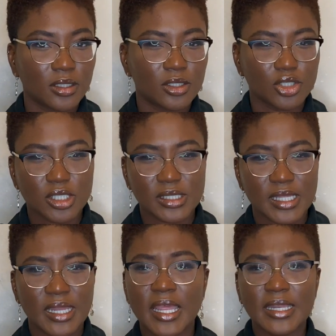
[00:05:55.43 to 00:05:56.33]
Do you
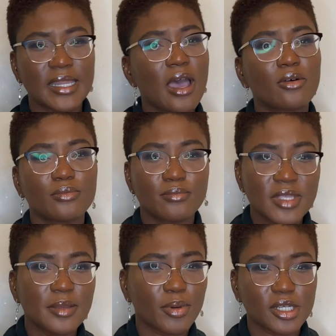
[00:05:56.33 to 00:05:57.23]
understand? Now,
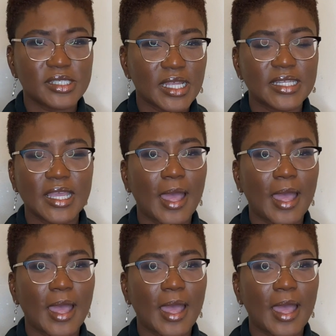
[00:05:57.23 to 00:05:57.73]
me personally,